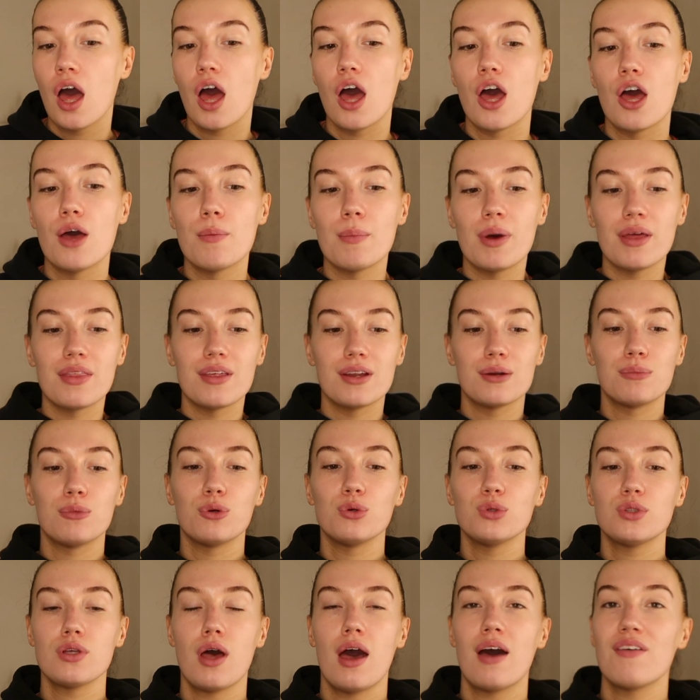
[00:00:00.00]
And then I'm
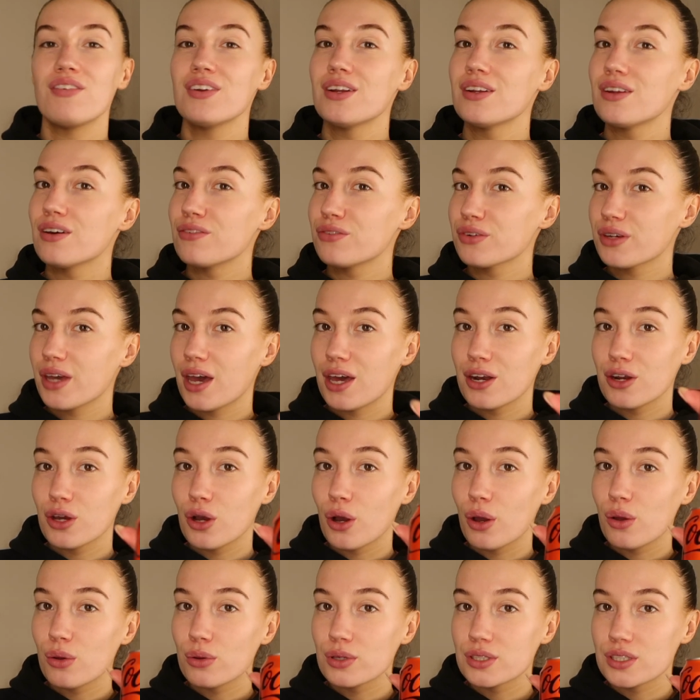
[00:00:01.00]
also having another can of
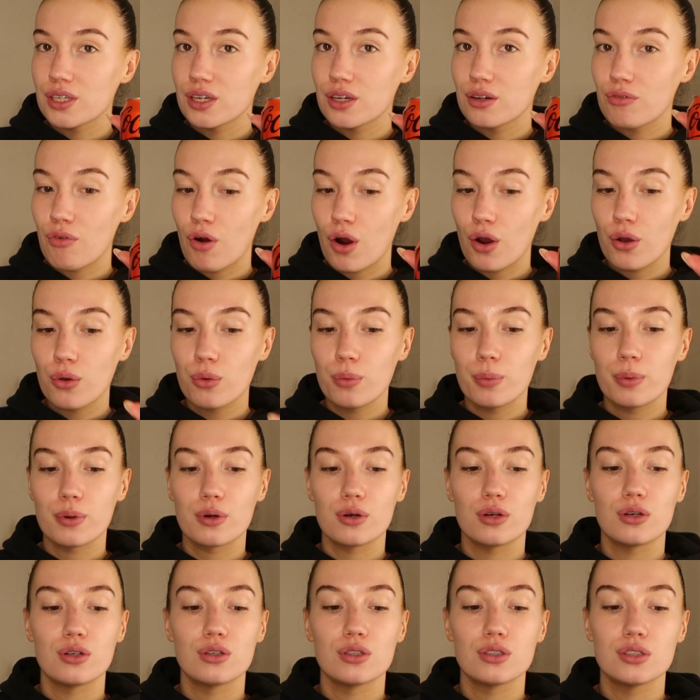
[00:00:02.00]
Coke Zero
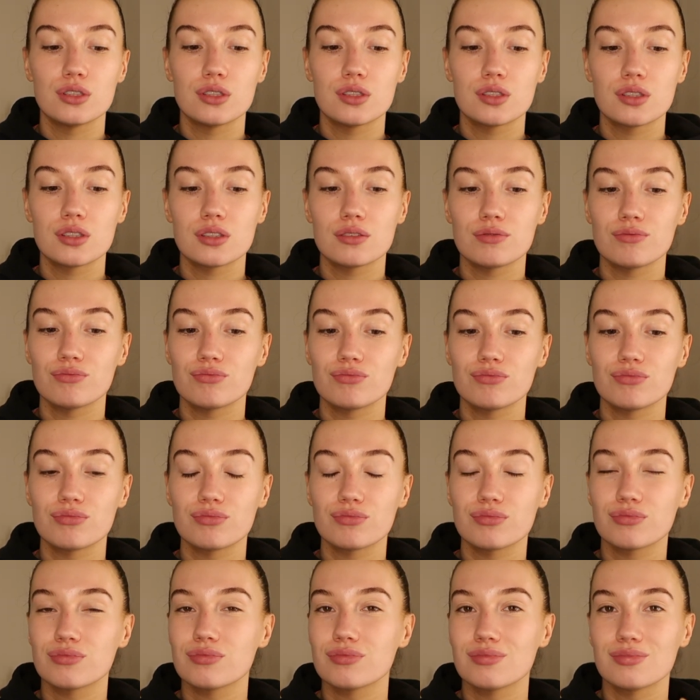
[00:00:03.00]
because
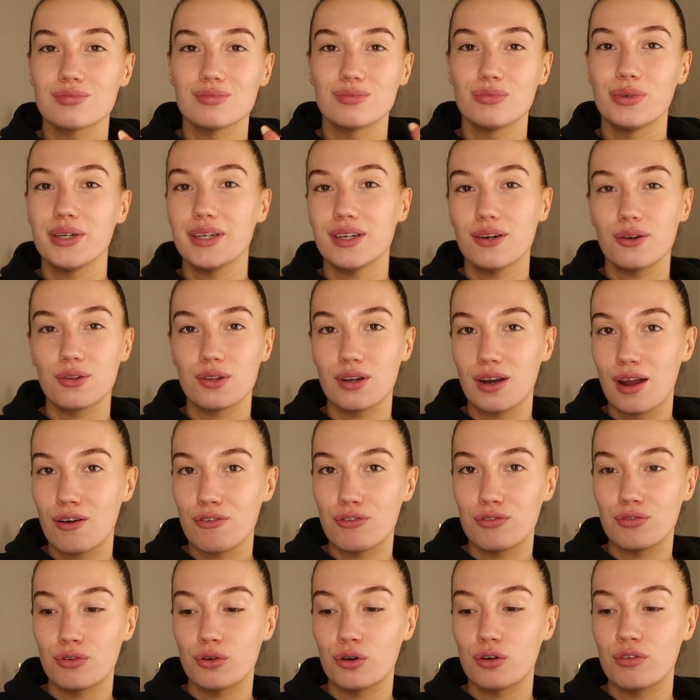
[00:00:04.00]
we know the
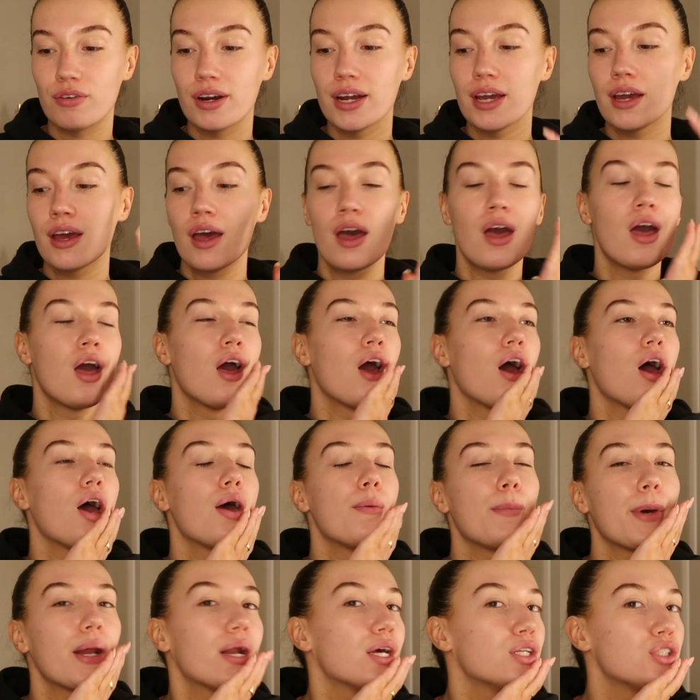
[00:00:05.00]
love for it.
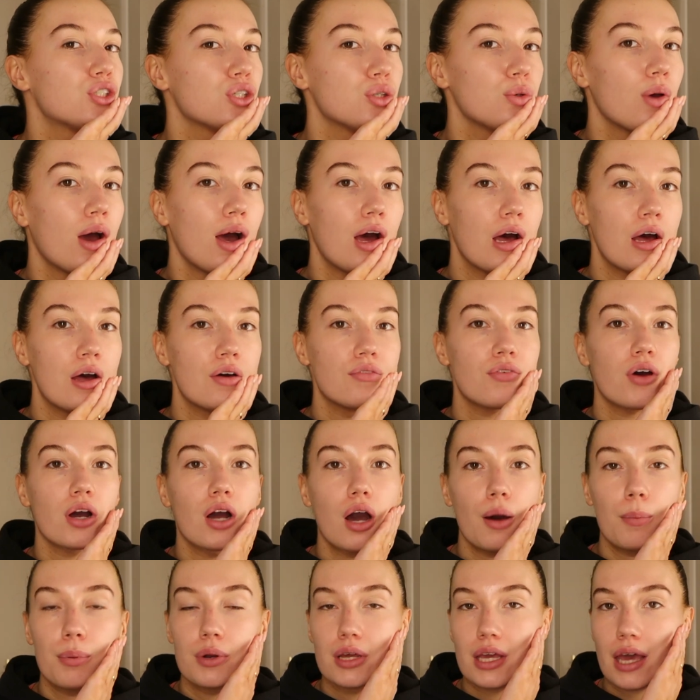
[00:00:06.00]
And I do have a
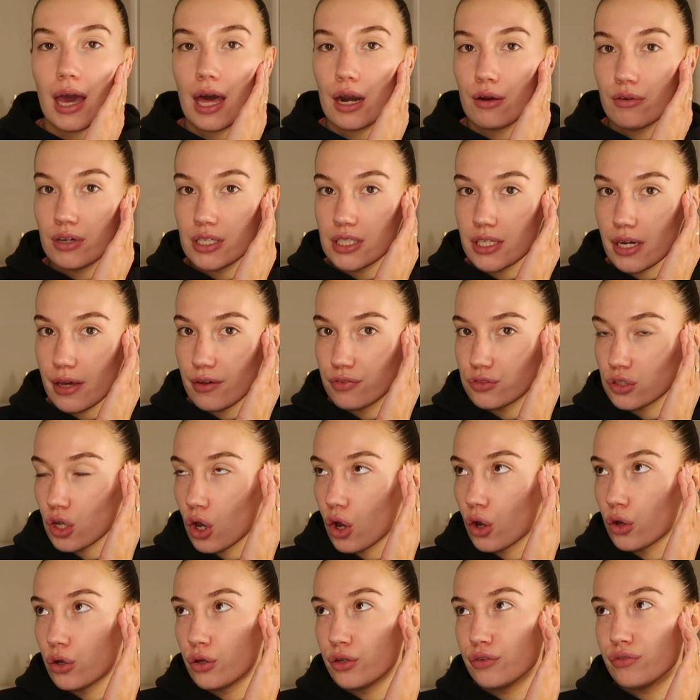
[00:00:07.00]
couple of calories left
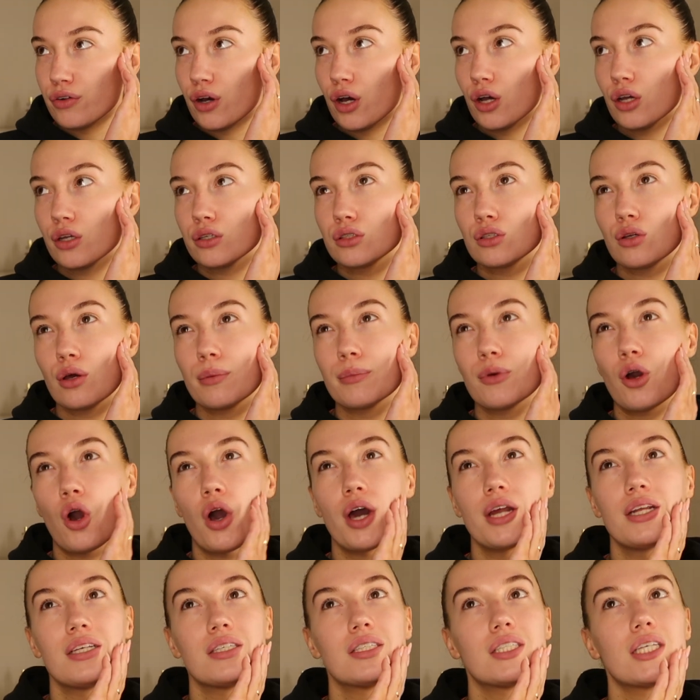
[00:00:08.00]
over, so I'm
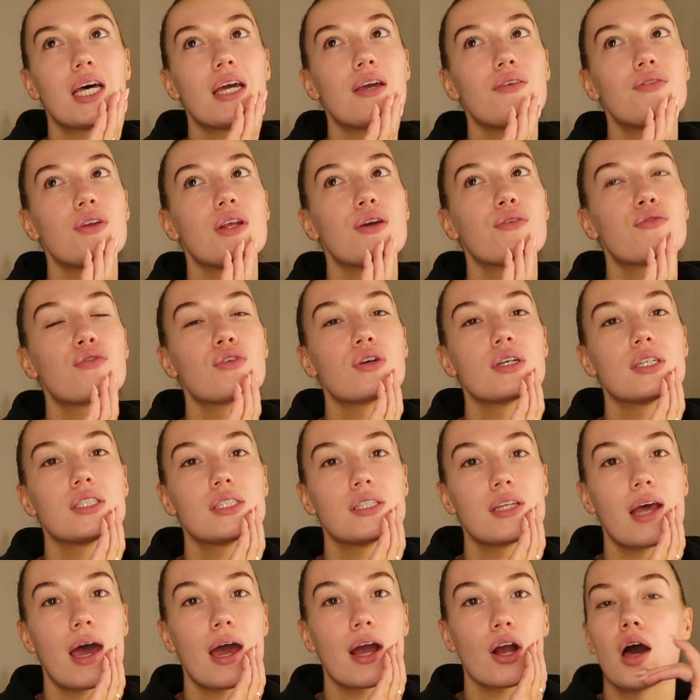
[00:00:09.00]
kind of saving it for a
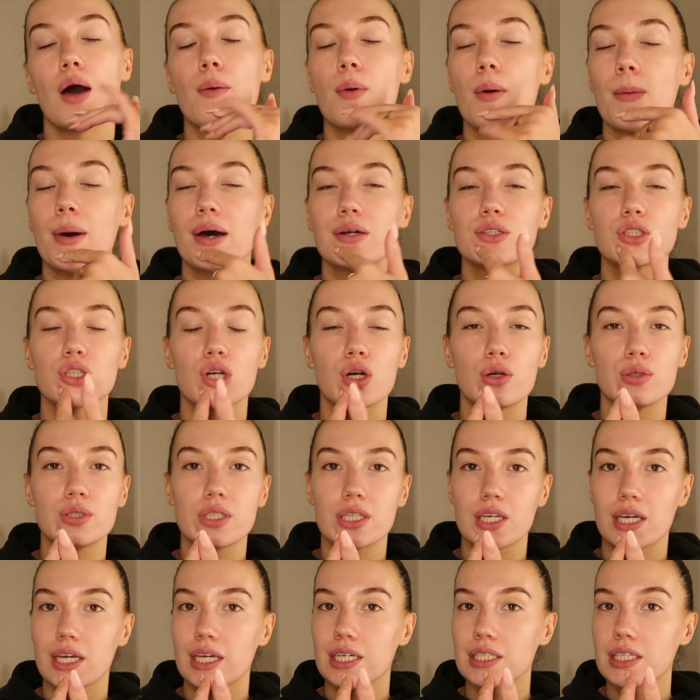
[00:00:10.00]
snack. I'm about to go
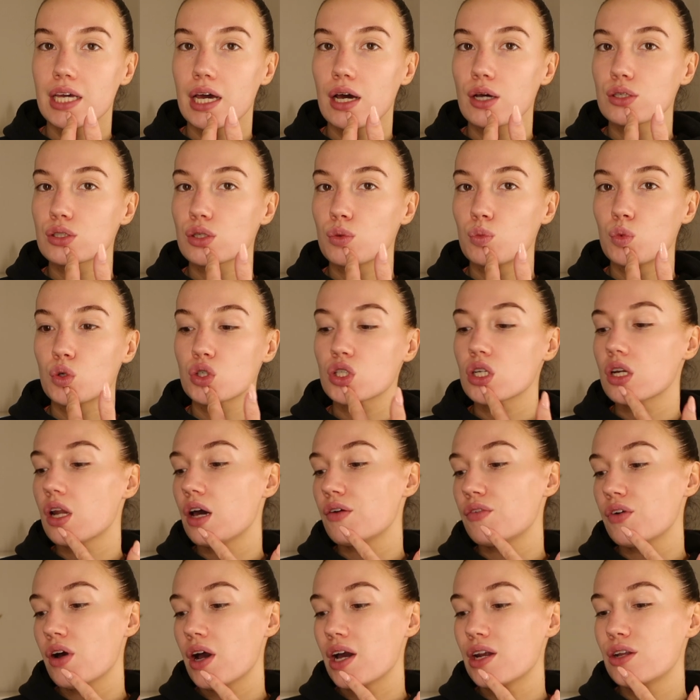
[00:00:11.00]
to Kia's house and watch
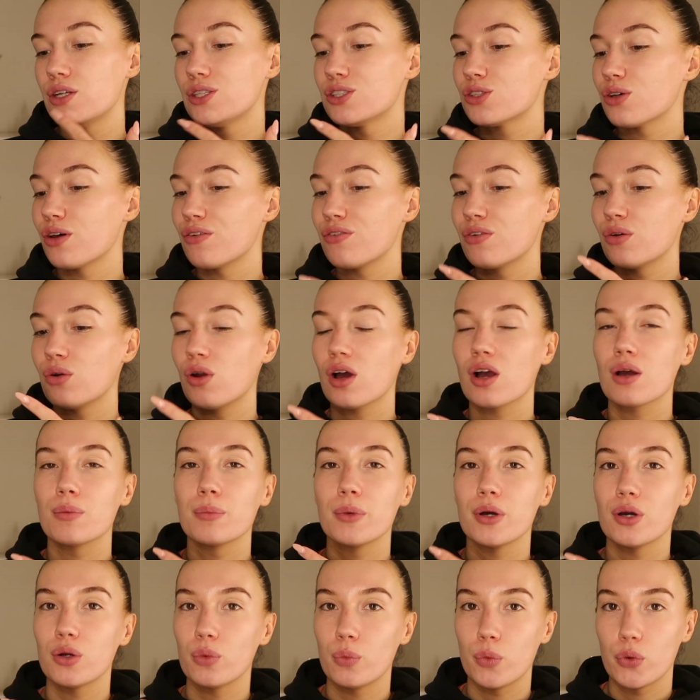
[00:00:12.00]
Love Island, so I feel like
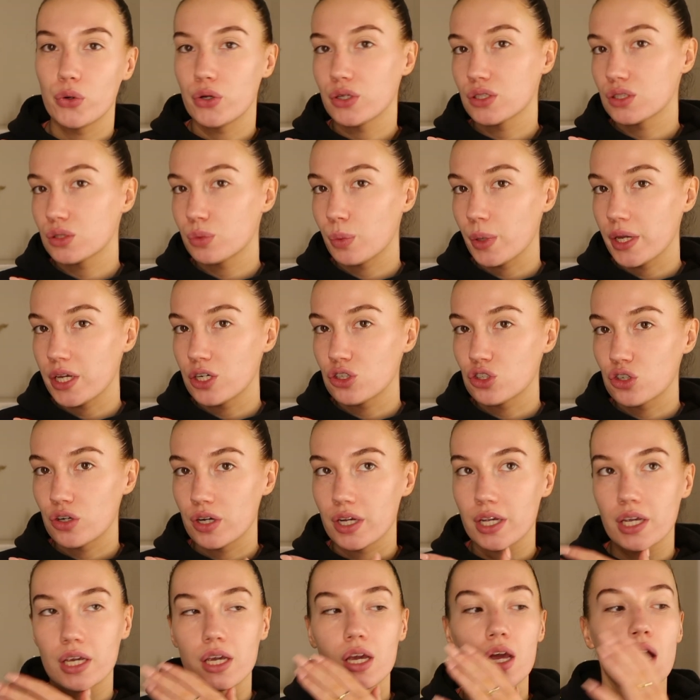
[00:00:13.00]
I'm going to want a sweet
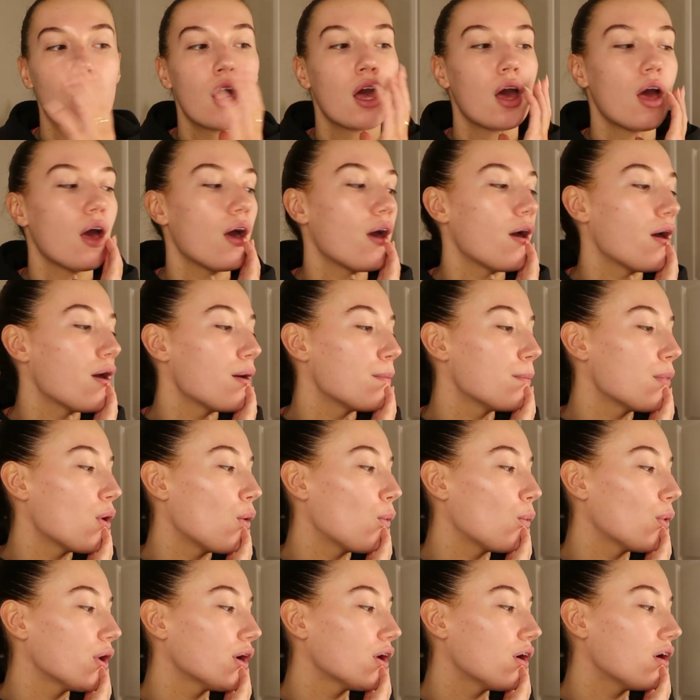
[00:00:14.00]
treat
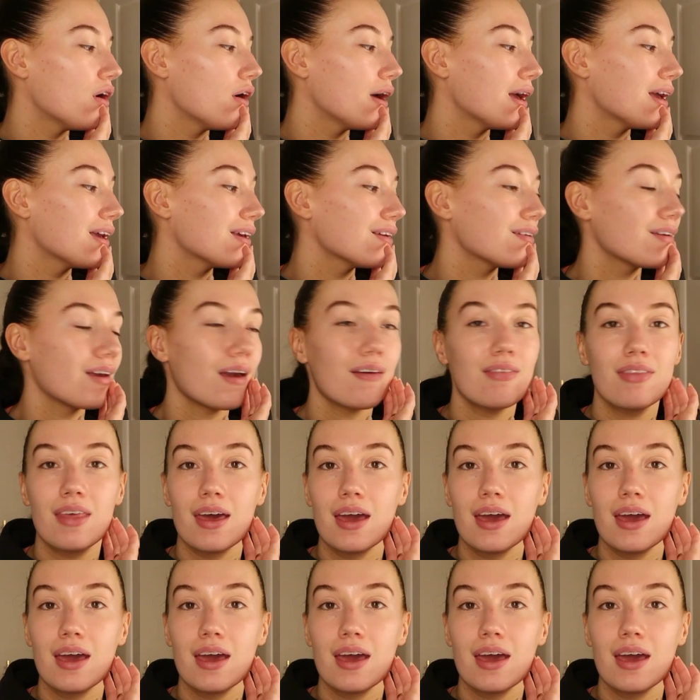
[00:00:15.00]
when I get